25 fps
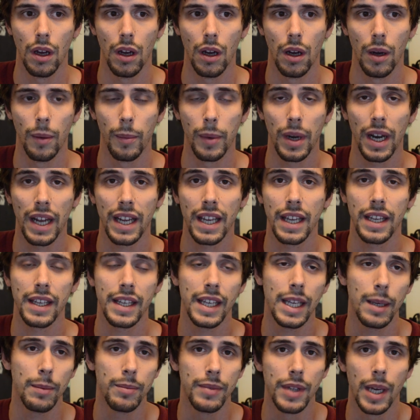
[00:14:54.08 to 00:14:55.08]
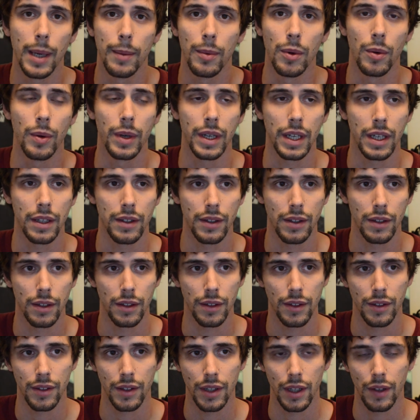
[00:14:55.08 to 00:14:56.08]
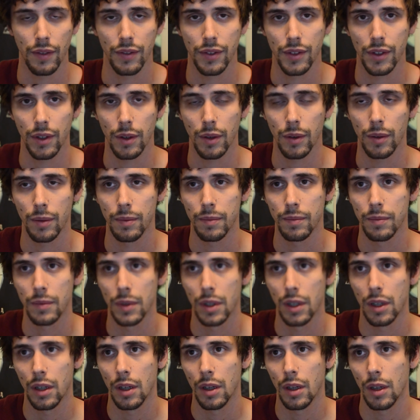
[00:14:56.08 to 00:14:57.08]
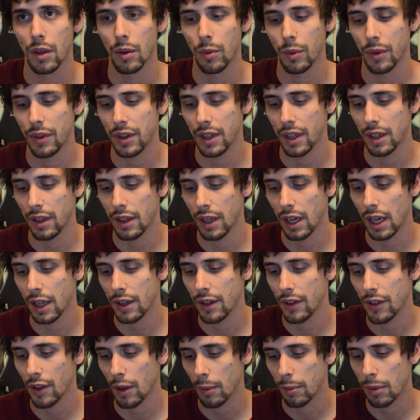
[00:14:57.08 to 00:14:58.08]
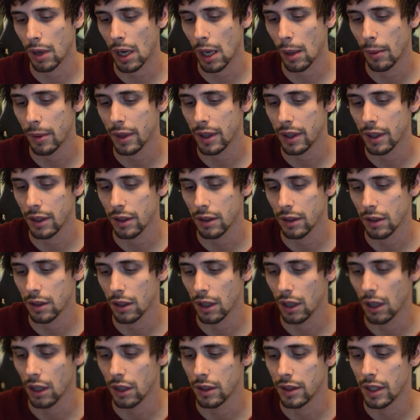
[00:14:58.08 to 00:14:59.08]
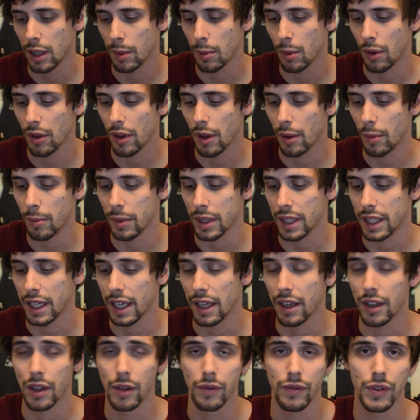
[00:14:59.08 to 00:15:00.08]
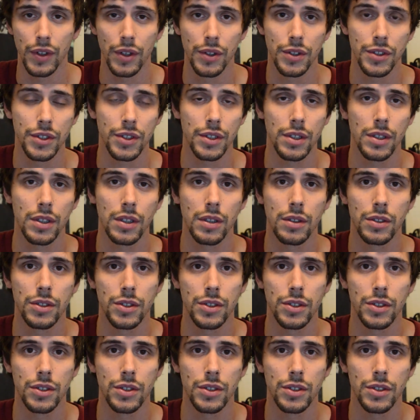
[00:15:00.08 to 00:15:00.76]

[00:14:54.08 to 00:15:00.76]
um, but I can keep demoing it and stuff. So with the Anandas, I'll probably uh, demo them again in the future,